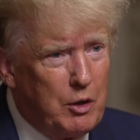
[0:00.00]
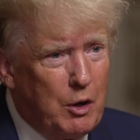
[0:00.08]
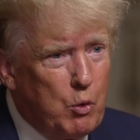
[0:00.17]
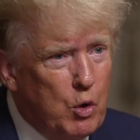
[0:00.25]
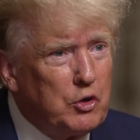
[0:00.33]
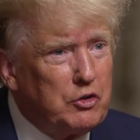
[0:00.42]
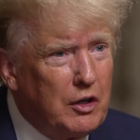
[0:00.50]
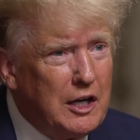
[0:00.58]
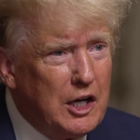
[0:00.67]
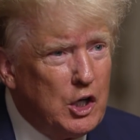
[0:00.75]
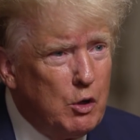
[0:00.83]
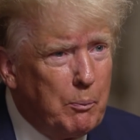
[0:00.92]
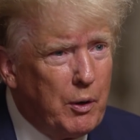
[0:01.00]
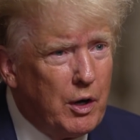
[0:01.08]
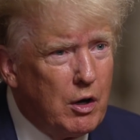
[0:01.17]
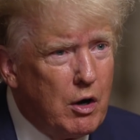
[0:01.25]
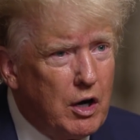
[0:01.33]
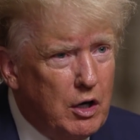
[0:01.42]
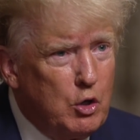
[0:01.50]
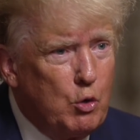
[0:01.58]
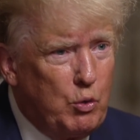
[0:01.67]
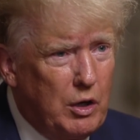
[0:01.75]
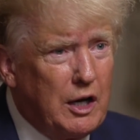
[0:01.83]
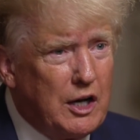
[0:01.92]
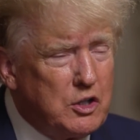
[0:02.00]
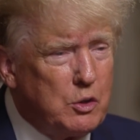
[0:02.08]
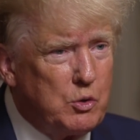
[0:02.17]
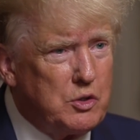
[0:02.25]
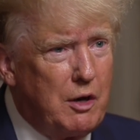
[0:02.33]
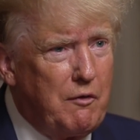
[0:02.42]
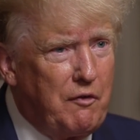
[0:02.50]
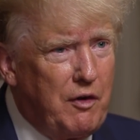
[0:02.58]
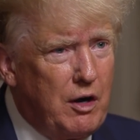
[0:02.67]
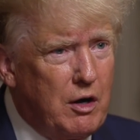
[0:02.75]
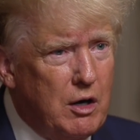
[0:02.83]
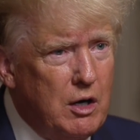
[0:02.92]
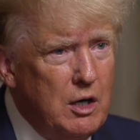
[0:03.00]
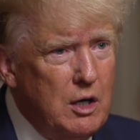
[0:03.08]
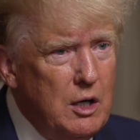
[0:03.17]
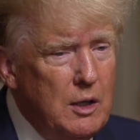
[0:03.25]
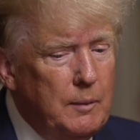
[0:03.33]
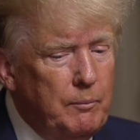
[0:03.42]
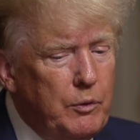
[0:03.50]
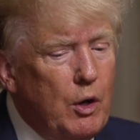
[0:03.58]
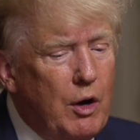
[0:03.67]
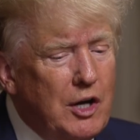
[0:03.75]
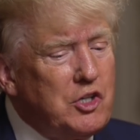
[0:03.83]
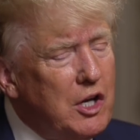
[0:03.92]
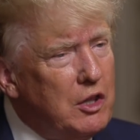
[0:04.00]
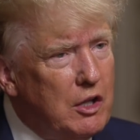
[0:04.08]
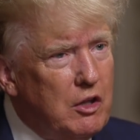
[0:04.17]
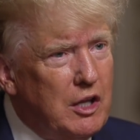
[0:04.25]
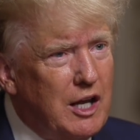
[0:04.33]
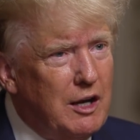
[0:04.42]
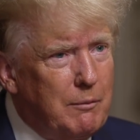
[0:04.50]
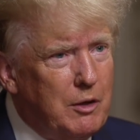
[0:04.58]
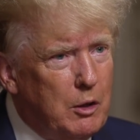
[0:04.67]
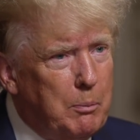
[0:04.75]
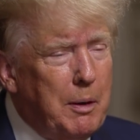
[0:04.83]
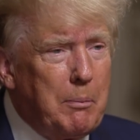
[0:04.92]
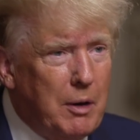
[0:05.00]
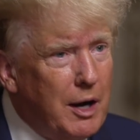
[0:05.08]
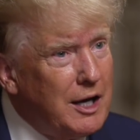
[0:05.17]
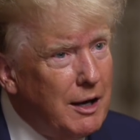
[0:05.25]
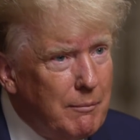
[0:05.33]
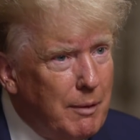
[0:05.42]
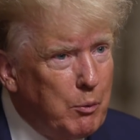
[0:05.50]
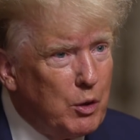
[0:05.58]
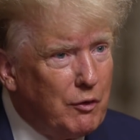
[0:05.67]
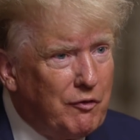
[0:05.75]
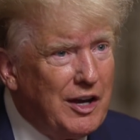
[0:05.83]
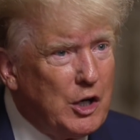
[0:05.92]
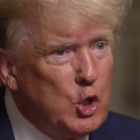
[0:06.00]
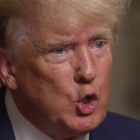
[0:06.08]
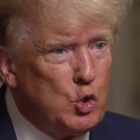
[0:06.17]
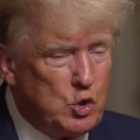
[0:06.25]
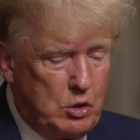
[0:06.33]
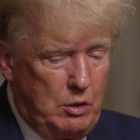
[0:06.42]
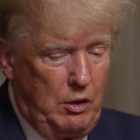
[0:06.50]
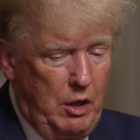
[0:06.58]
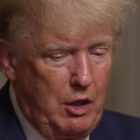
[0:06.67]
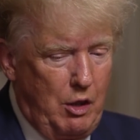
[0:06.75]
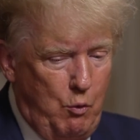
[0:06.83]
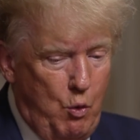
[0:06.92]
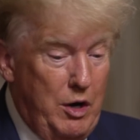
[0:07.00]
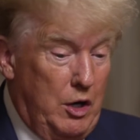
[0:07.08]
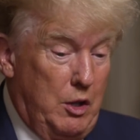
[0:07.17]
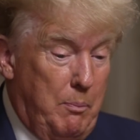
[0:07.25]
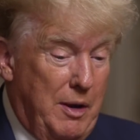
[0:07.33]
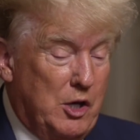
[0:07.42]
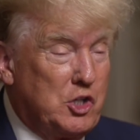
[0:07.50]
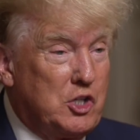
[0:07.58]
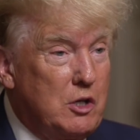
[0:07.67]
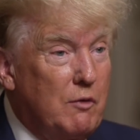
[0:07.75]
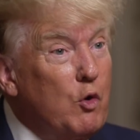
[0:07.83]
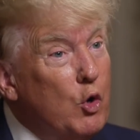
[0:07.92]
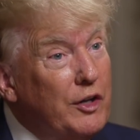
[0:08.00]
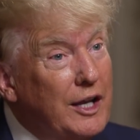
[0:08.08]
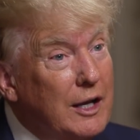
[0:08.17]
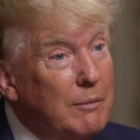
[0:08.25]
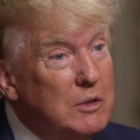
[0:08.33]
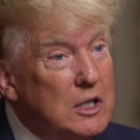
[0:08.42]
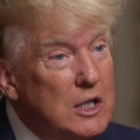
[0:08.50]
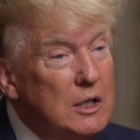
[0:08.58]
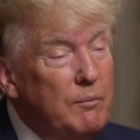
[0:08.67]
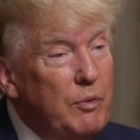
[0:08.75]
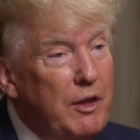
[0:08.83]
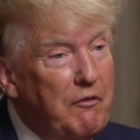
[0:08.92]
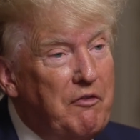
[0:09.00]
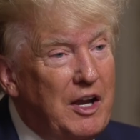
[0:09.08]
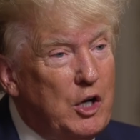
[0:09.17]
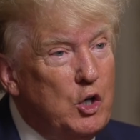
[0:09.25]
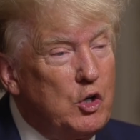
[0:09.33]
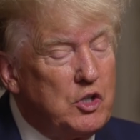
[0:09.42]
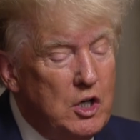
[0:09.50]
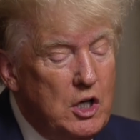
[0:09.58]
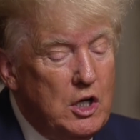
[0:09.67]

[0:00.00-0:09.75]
They were also hitting you pretty hard, yeah. and you realized it was unfair. Right. No, I said they're the enemy of the people. I came up with the fake news. I know. They're the, one of the best of all names. They're fake news.